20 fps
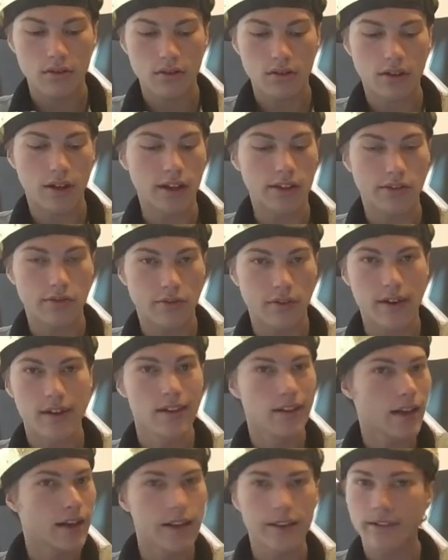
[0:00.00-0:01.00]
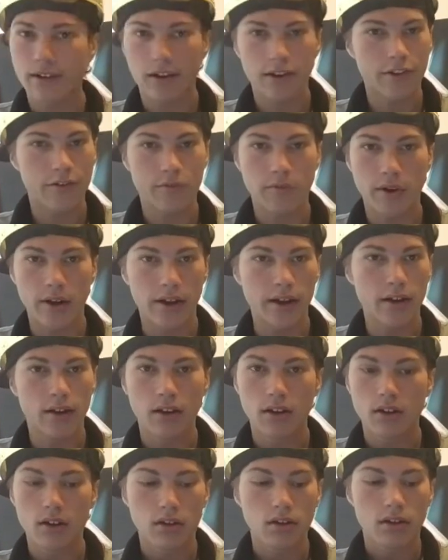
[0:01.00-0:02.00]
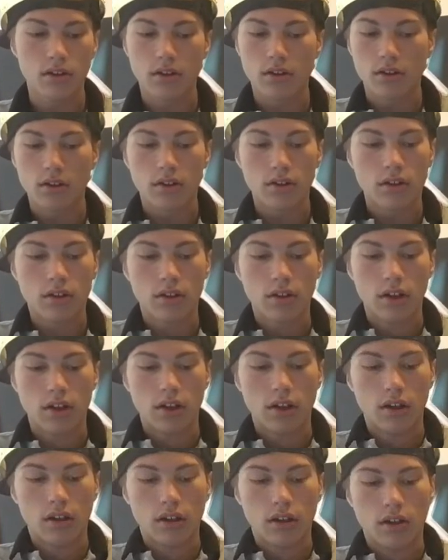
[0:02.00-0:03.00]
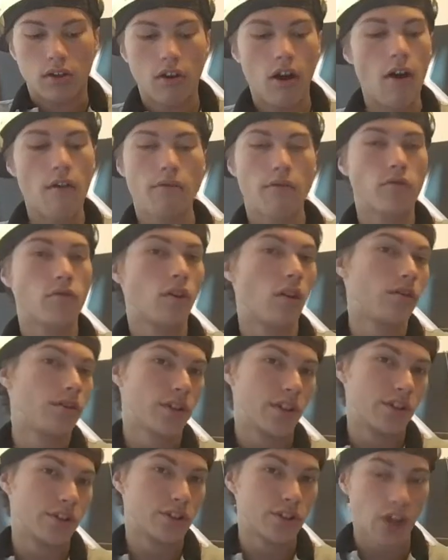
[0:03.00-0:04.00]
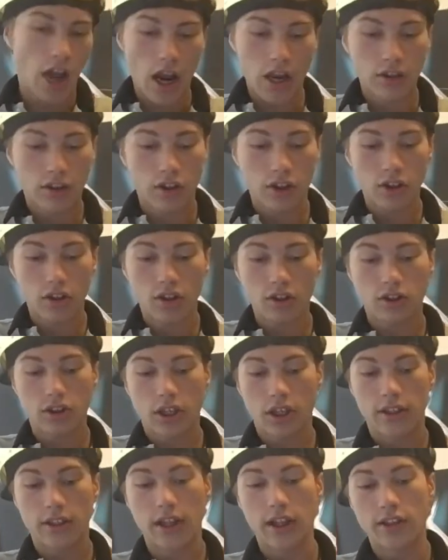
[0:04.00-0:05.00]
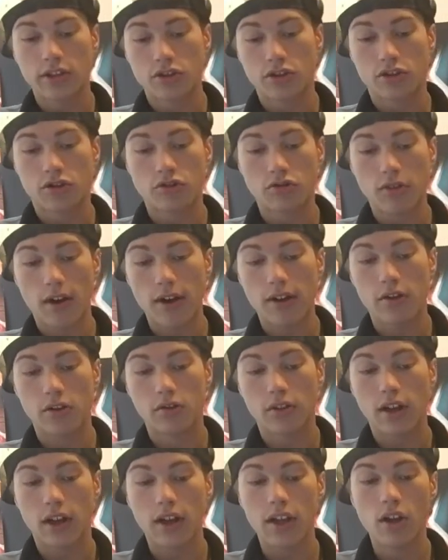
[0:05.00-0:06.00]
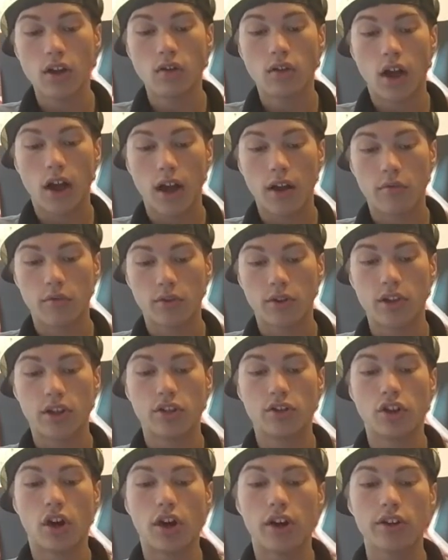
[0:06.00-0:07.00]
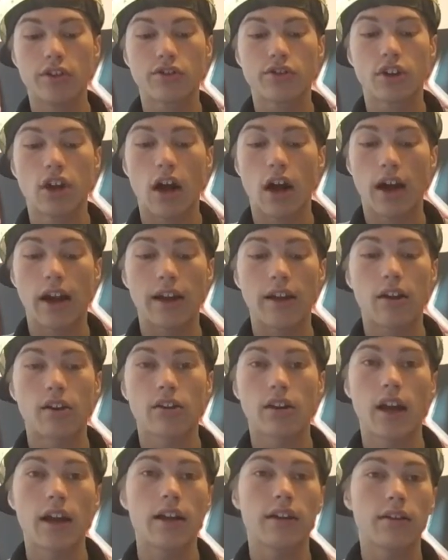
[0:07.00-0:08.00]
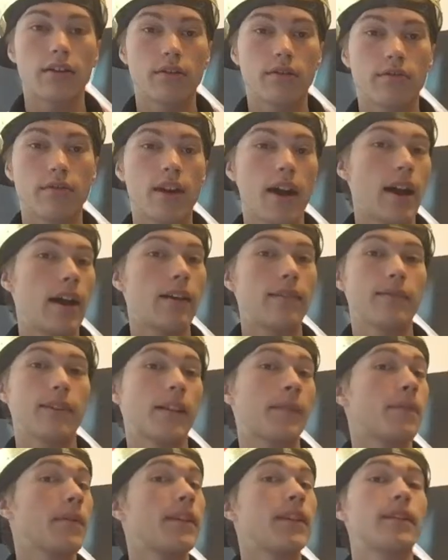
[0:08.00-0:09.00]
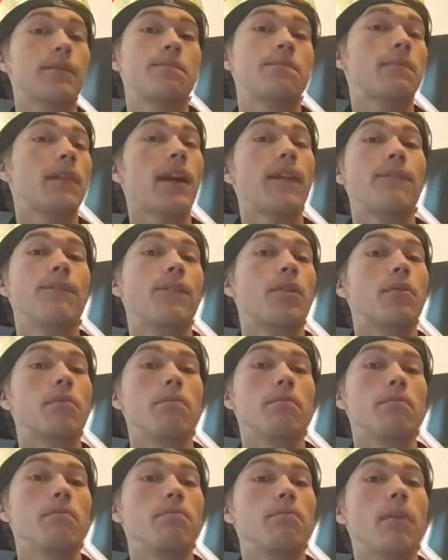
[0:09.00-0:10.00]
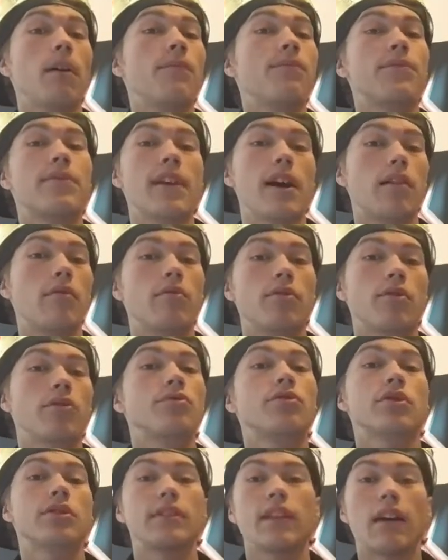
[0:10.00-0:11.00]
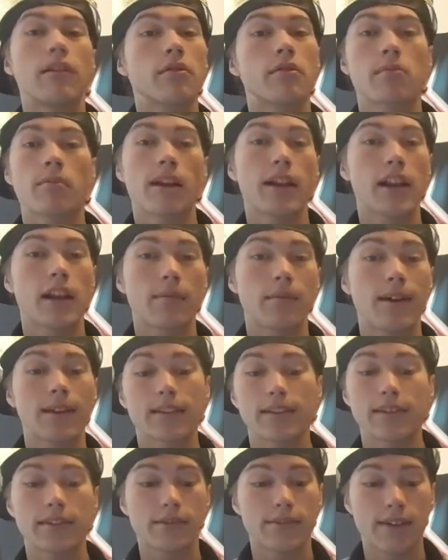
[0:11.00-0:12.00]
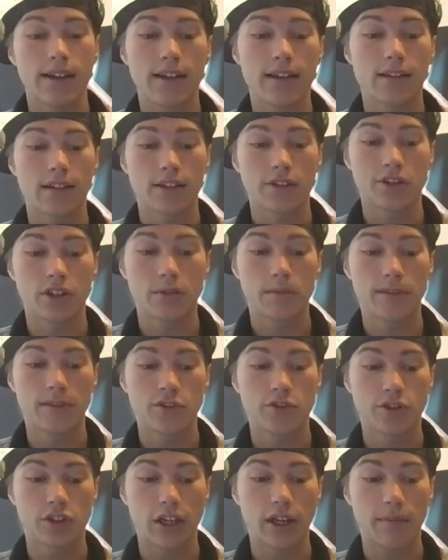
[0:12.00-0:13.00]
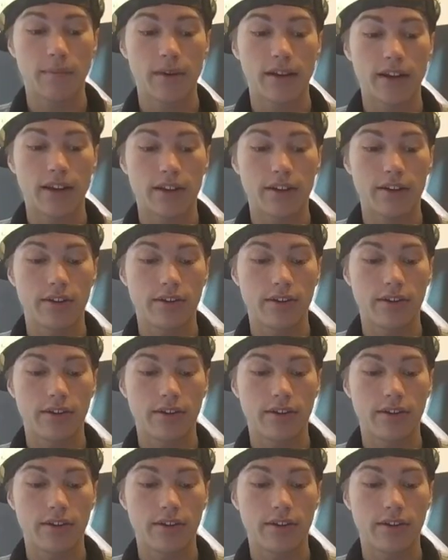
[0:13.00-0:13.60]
Okay, so Eli and Adonis win. Whoever wrote this sadly looks like they straddled Eli with the Adonis guy. Okay, yeah, that's been the thing for months now. We're just now complaining about this. Eli should have been champion a